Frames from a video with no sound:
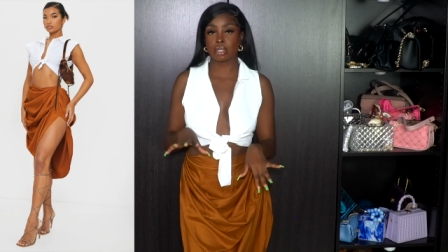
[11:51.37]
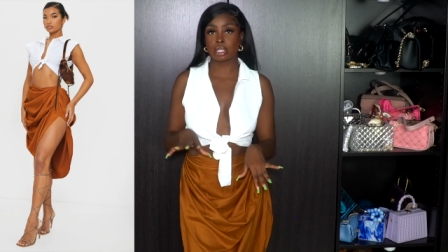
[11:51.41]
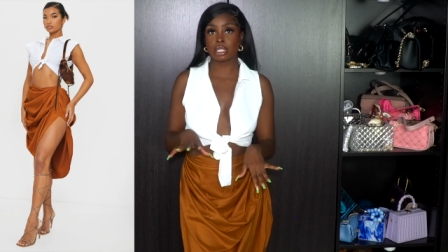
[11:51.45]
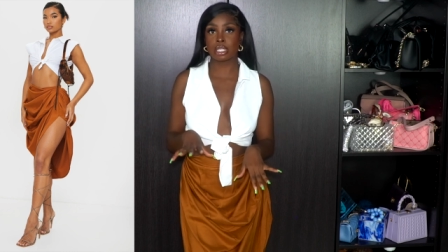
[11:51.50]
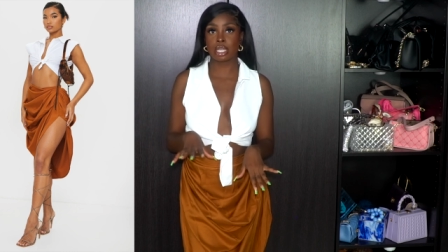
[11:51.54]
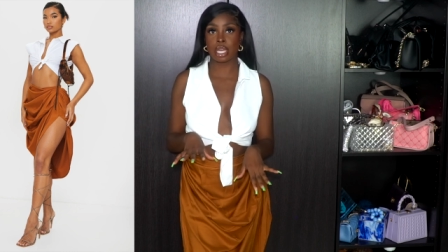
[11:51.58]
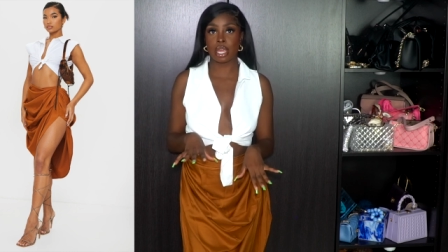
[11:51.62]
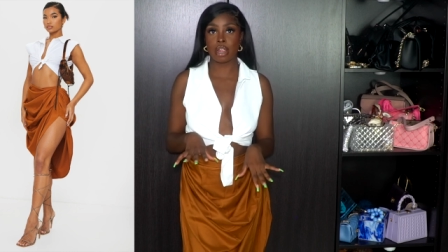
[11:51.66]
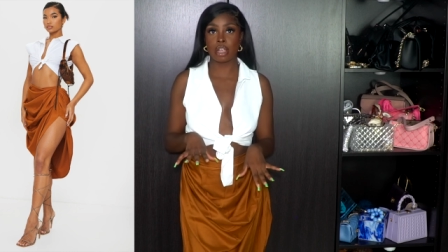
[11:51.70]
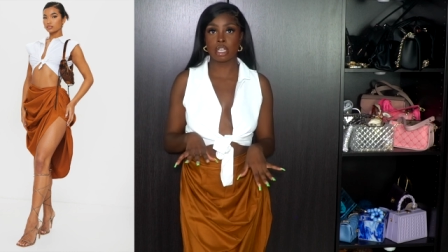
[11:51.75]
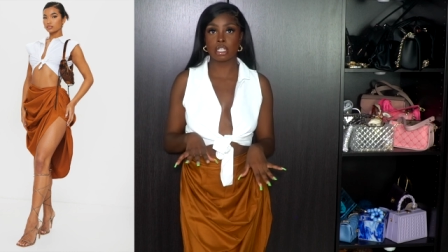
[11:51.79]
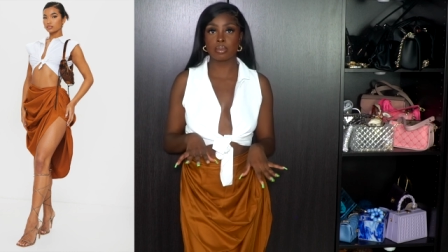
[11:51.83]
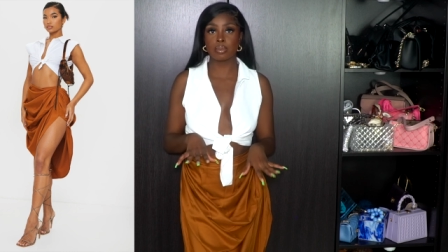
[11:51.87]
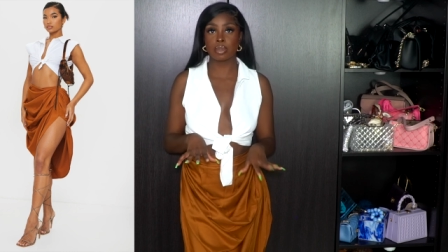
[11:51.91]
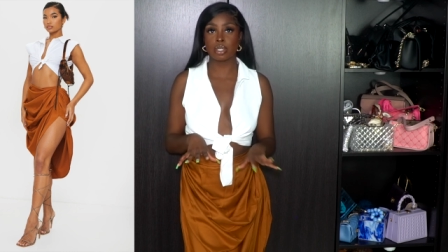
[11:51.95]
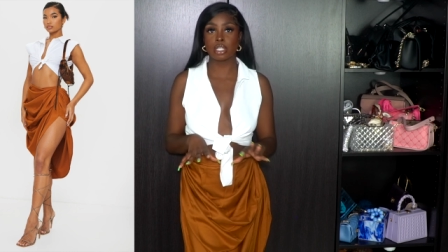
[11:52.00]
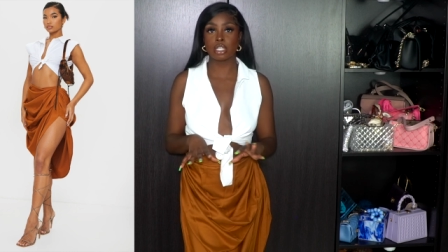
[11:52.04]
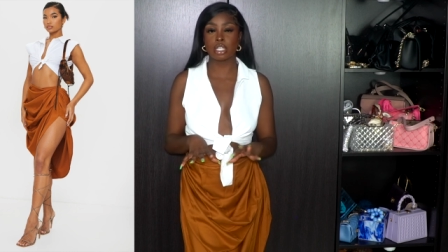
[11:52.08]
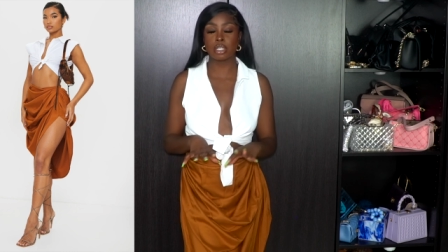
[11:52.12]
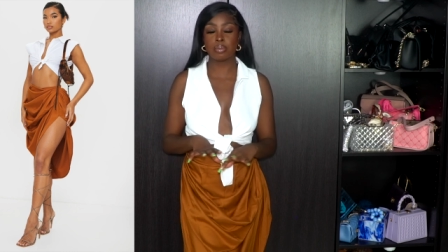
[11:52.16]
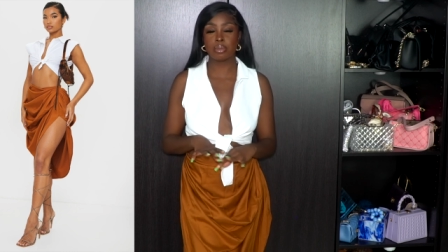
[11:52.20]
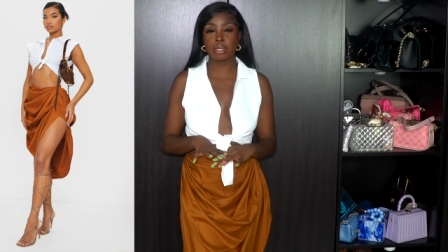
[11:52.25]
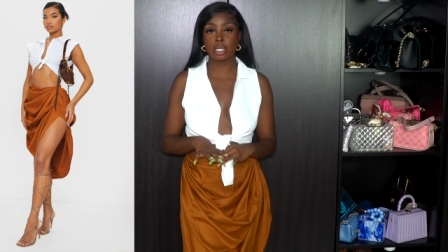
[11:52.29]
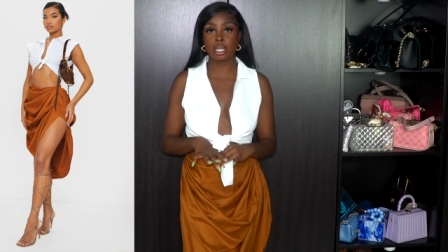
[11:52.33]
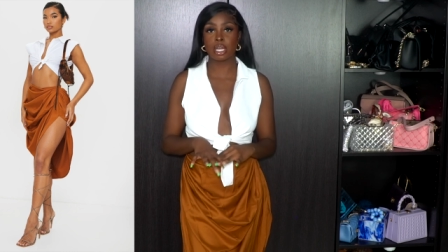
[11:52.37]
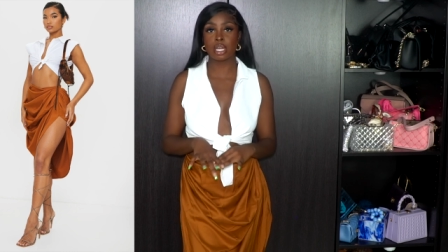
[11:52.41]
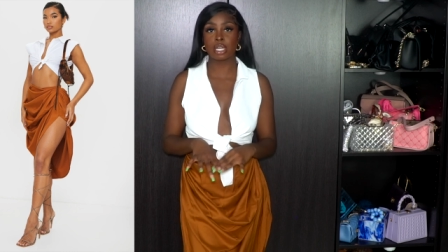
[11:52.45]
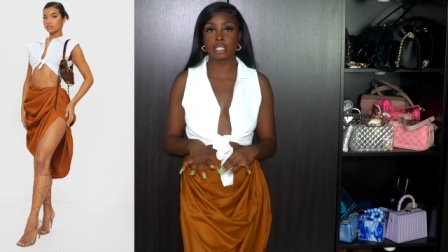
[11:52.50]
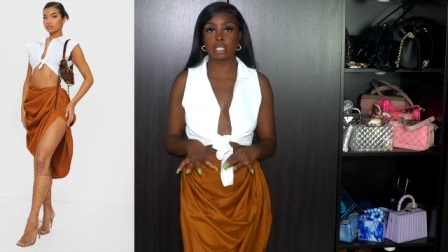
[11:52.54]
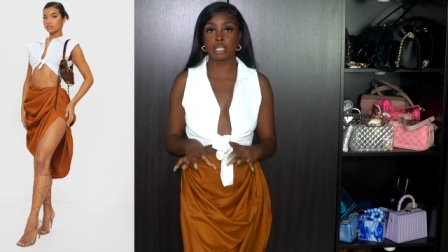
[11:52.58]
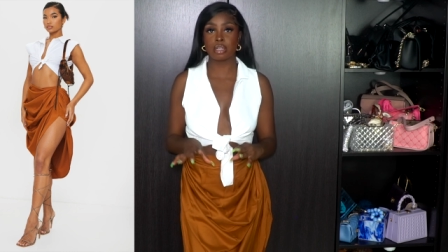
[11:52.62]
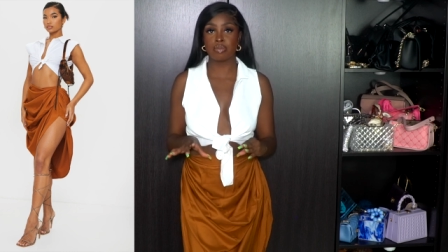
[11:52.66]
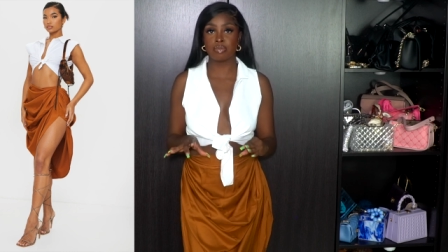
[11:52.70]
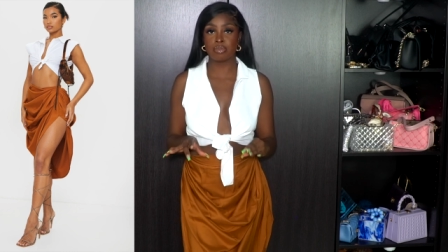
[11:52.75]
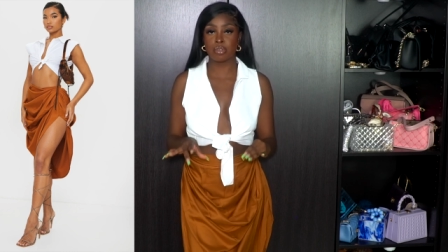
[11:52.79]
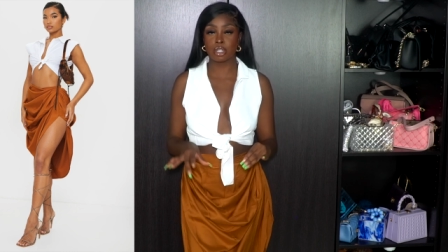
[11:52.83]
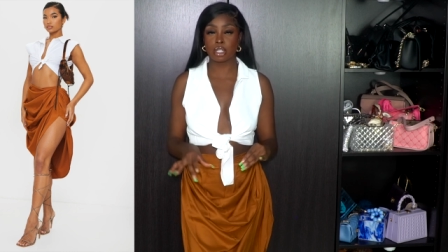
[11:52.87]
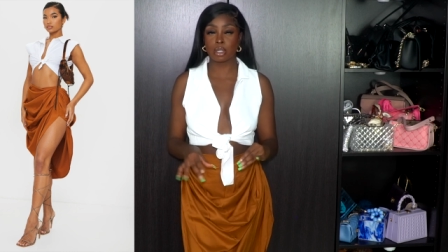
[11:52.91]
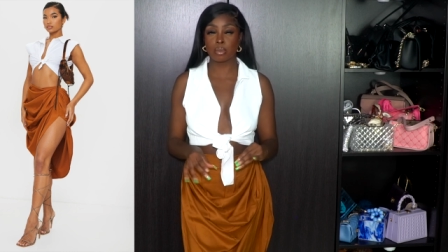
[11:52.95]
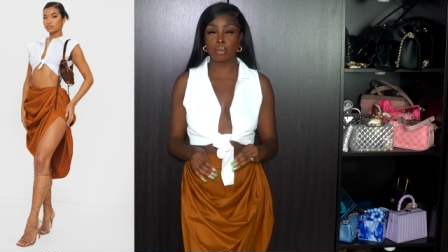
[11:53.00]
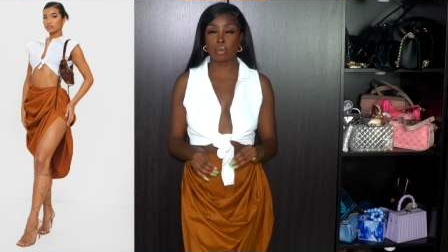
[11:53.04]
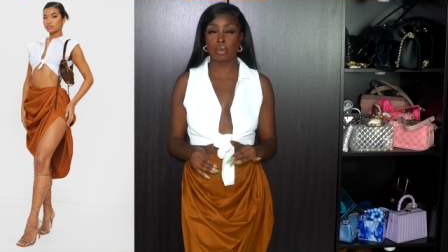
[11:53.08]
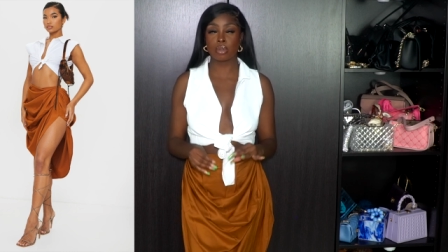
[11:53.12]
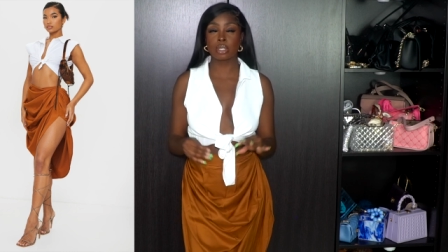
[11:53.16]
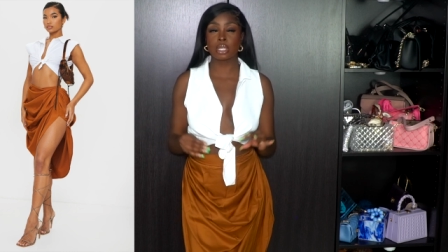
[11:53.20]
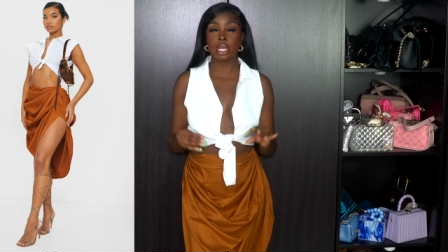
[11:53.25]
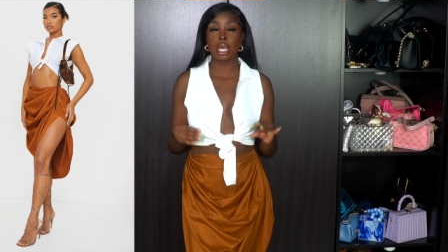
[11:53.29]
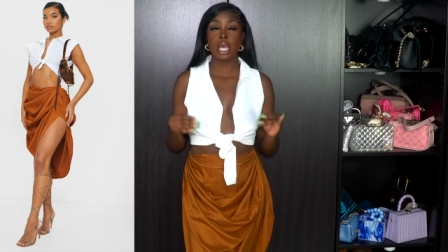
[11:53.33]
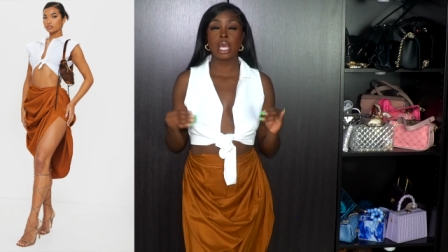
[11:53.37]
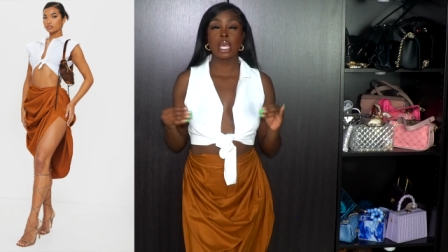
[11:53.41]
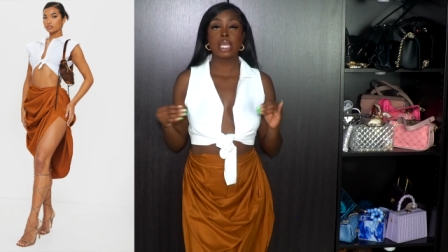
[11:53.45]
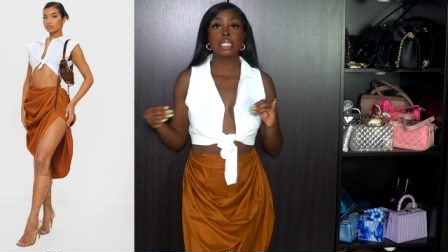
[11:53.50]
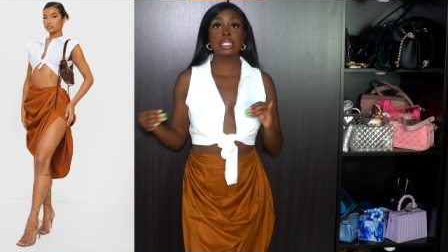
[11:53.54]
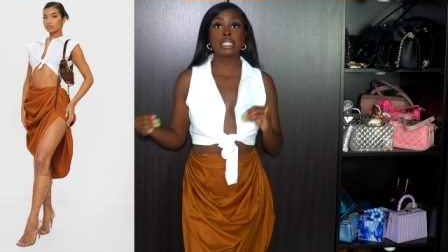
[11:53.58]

scares me just because invisibles.